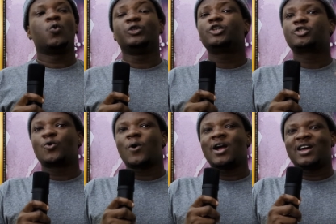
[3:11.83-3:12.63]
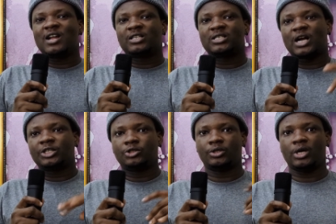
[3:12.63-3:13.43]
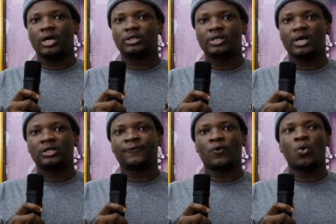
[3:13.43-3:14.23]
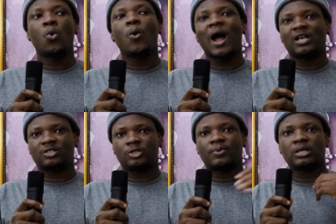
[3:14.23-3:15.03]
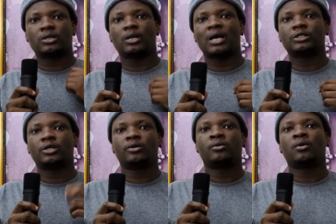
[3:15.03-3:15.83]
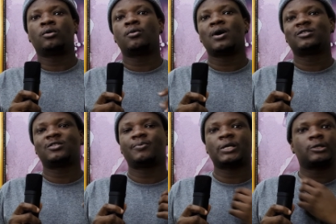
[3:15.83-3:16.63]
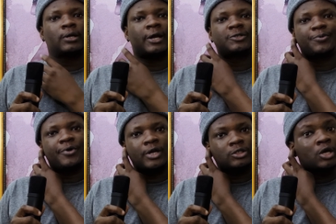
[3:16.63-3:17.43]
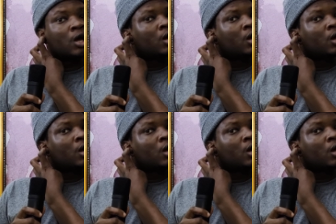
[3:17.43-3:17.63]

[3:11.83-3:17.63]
we just go ahead and search the A T S for who has this particular skill or who has this particular experience,